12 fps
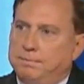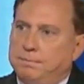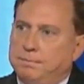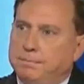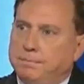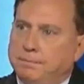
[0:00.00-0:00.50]

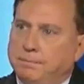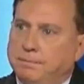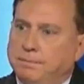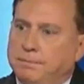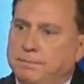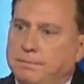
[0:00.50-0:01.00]
Colonel
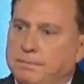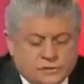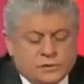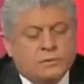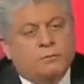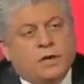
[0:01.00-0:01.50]

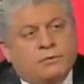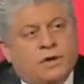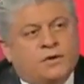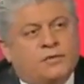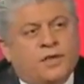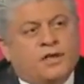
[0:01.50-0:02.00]
Douglas
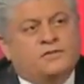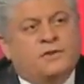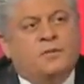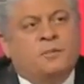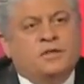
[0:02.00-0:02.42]
Macgregor, thanks very